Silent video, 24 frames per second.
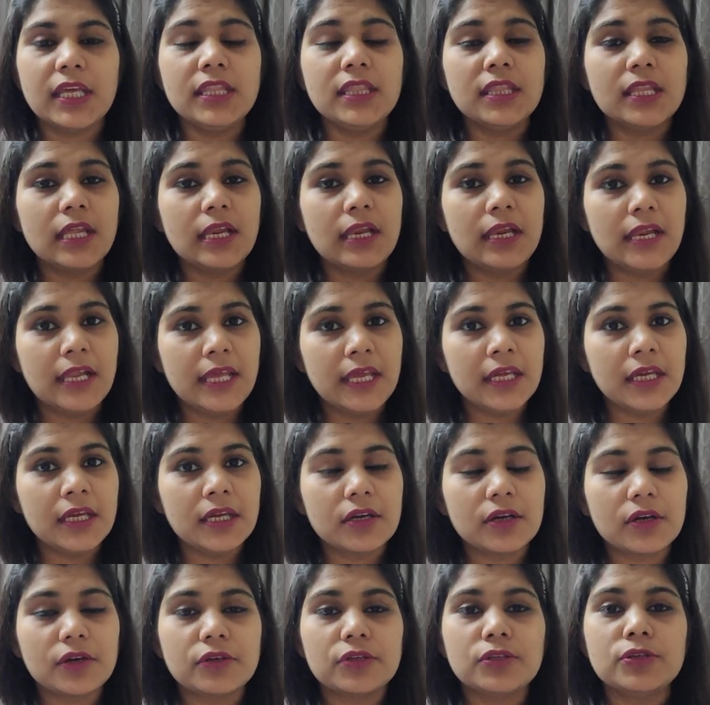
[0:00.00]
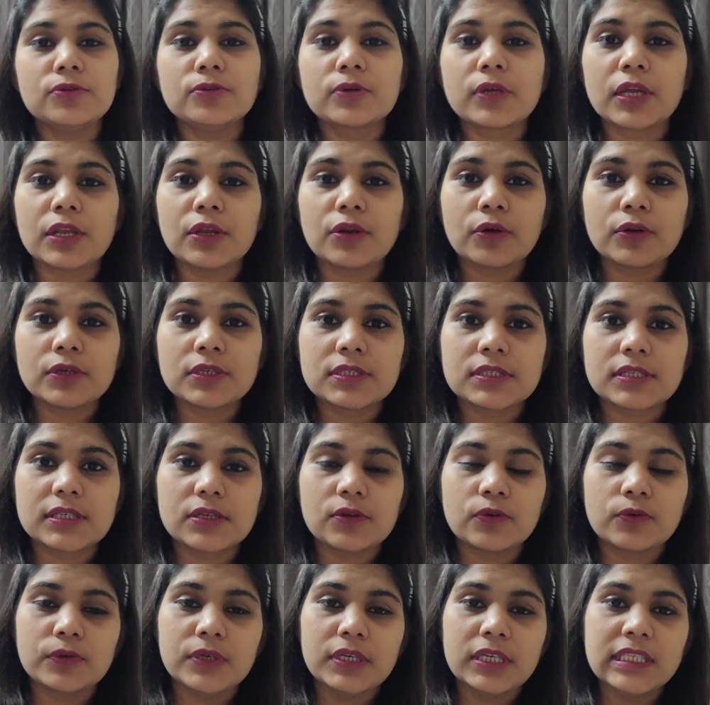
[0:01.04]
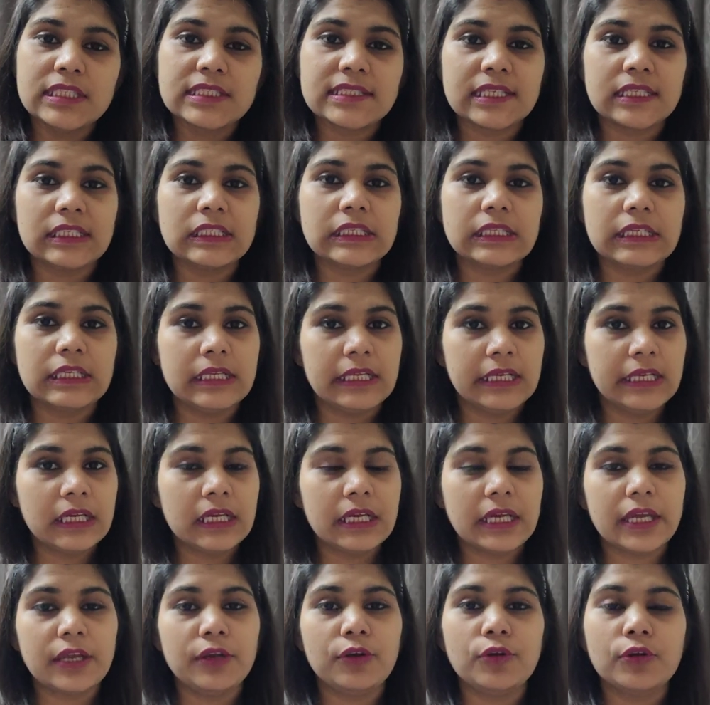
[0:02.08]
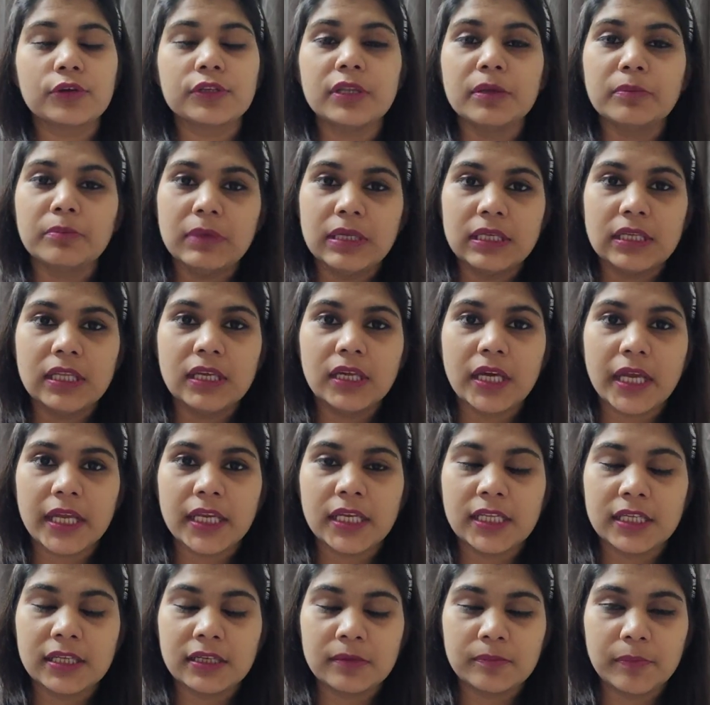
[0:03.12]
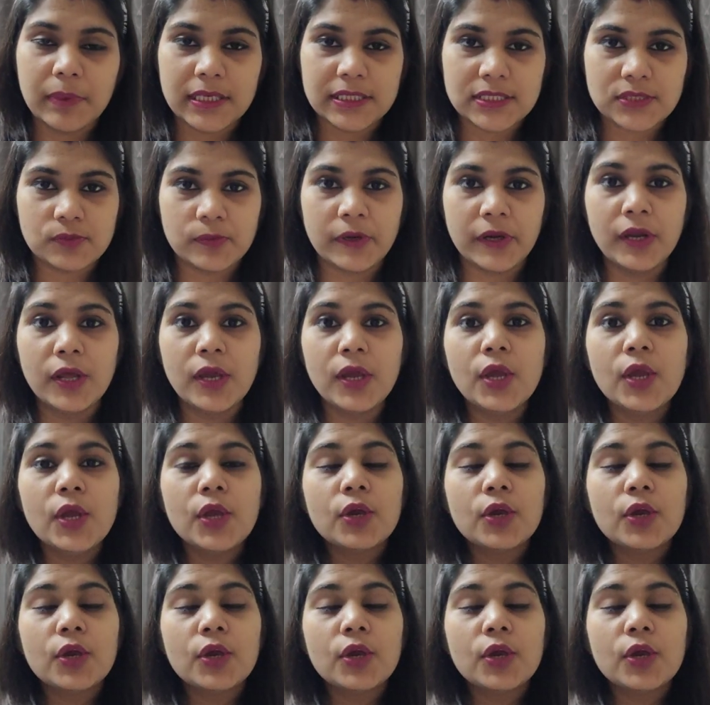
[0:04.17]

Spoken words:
in the link you cannot only send a link and not the meeting ID and password.